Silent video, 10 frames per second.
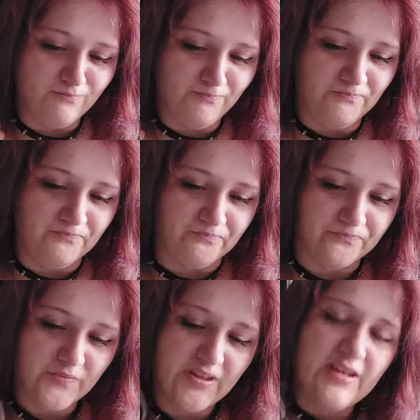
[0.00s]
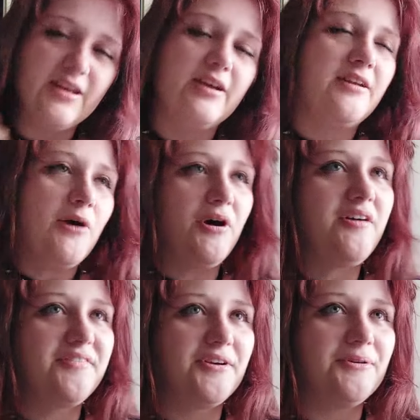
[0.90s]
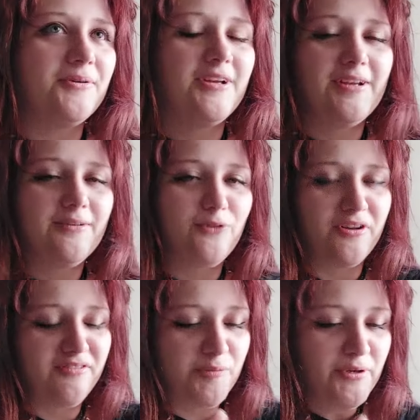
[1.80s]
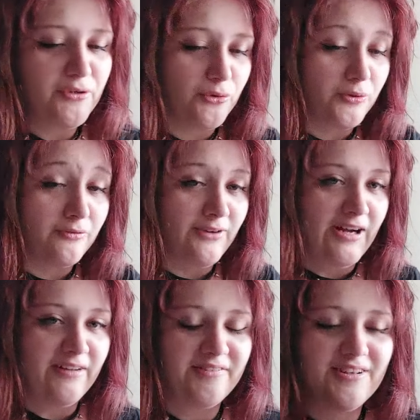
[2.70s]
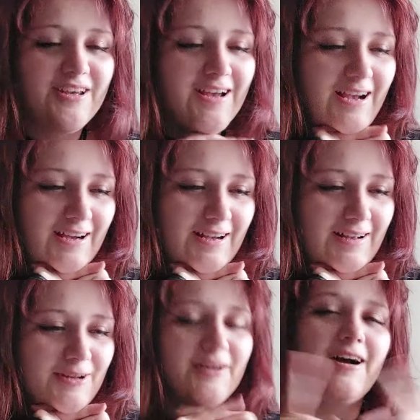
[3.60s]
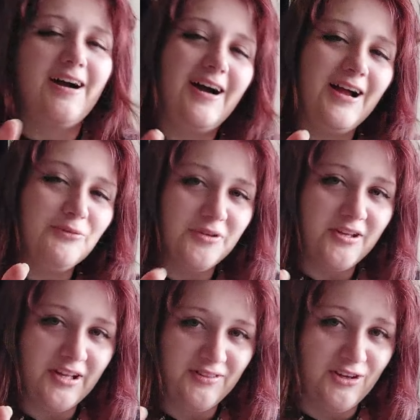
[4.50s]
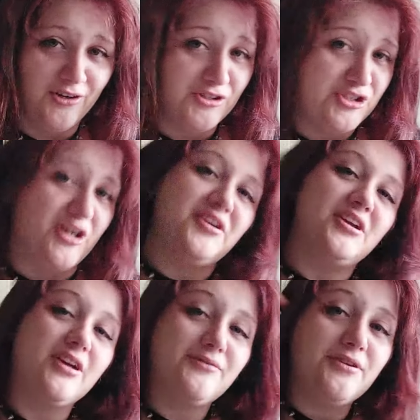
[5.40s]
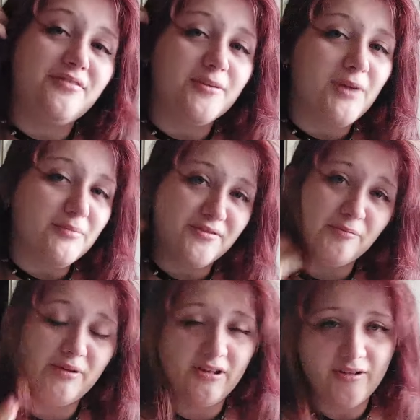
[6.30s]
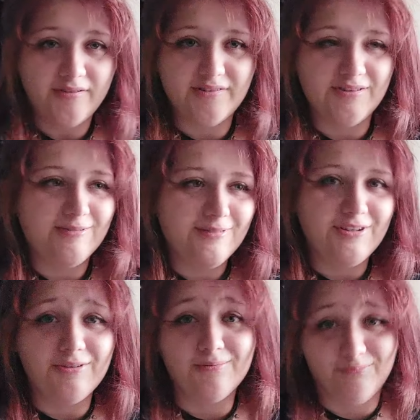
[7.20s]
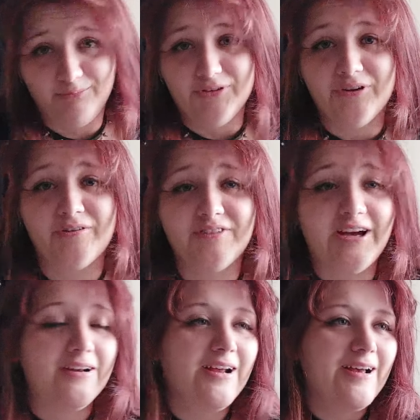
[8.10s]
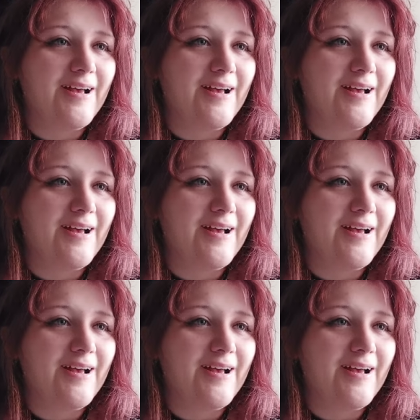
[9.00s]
Now, I also want to slip in real fast. I really like the artist Johnny. If you see my music playlist, you notice that.